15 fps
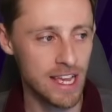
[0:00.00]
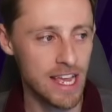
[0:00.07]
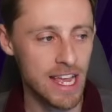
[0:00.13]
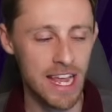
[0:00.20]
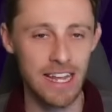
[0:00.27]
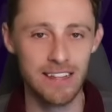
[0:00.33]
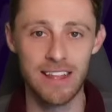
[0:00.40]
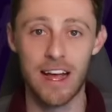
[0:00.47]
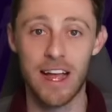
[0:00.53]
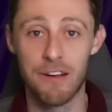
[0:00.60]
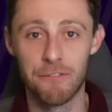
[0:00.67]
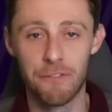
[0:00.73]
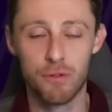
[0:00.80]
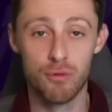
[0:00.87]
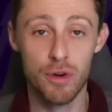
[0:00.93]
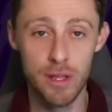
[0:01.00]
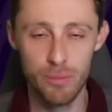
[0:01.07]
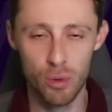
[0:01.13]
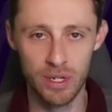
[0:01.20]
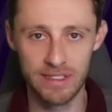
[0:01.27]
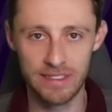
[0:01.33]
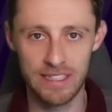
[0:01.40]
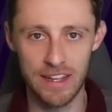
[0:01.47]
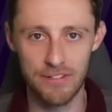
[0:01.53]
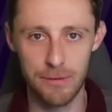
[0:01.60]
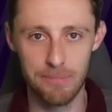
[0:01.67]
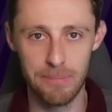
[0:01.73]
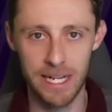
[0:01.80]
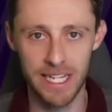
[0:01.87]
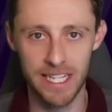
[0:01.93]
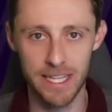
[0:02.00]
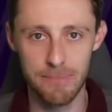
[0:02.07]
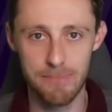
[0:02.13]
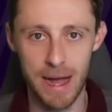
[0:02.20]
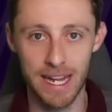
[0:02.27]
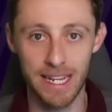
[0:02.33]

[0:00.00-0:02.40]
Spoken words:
is that I have 3.7 million in the bank